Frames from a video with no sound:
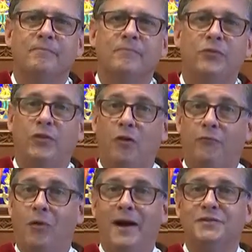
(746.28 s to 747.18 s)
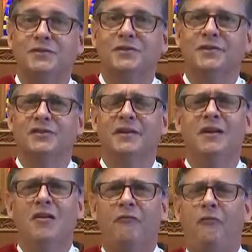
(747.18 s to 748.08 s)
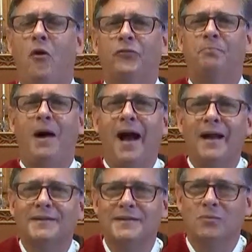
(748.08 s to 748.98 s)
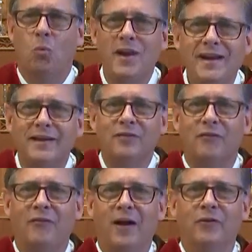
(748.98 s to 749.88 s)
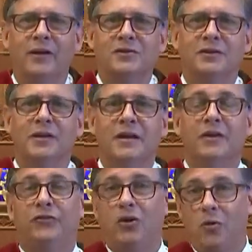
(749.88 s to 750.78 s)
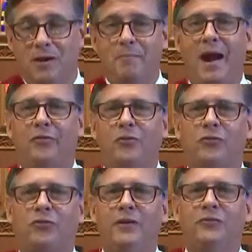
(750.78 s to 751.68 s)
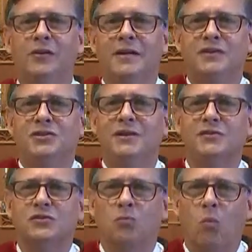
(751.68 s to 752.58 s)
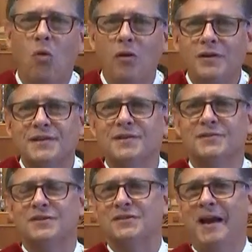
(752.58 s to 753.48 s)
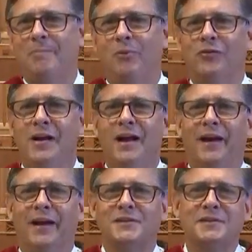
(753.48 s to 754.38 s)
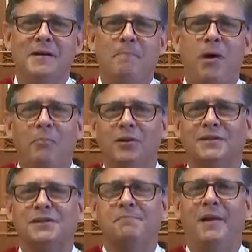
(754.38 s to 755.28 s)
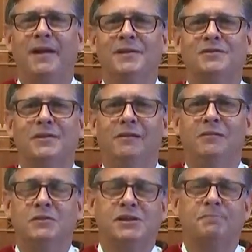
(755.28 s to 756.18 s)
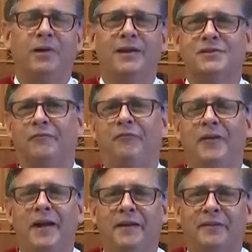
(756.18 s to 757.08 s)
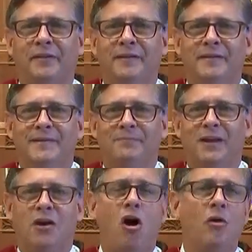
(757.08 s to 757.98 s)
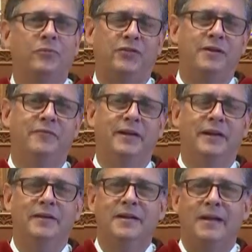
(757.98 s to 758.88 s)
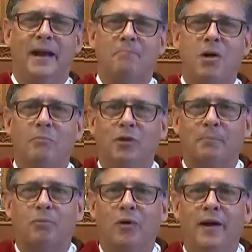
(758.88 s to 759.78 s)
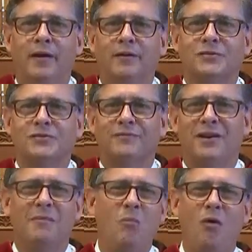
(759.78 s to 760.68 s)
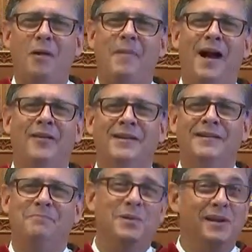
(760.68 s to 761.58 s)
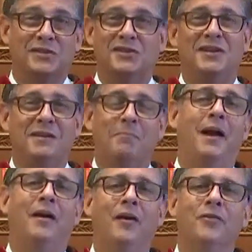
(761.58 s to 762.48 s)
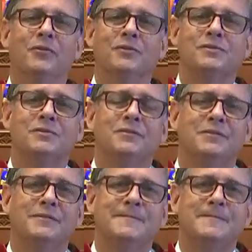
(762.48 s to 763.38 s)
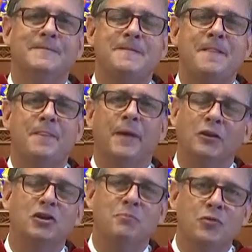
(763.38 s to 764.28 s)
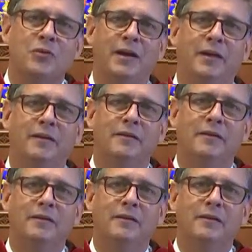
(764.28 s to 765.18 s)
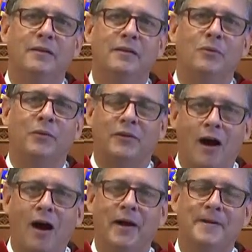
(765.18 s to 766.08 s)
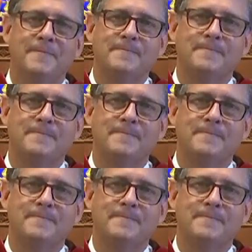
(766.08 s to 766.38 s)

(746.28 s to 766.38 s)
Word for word: Self righteousness and false piety weaken the foundation. So in Matthew 6, Jesus warns his disciples against public displays, displays of faith in almsgiving and, and public prayers that are more about being seen by others than communing with God.